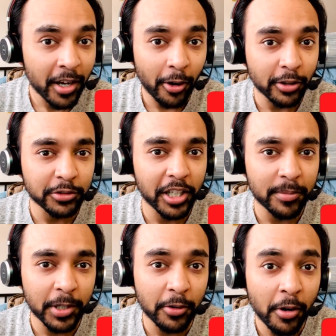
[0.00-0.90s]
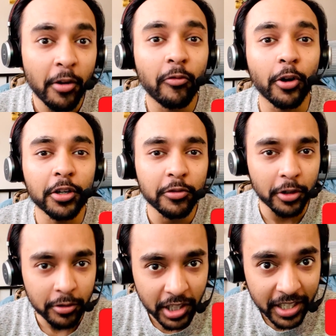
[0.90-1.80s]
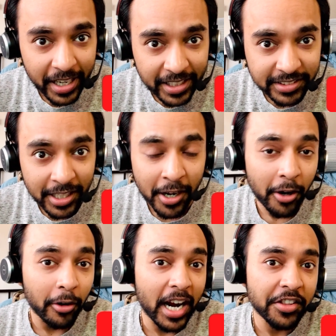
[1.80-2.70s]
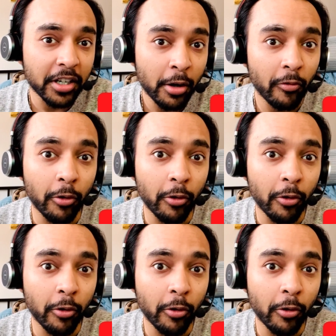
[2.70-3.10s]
Also, let me know what do you want to learn next, or rather,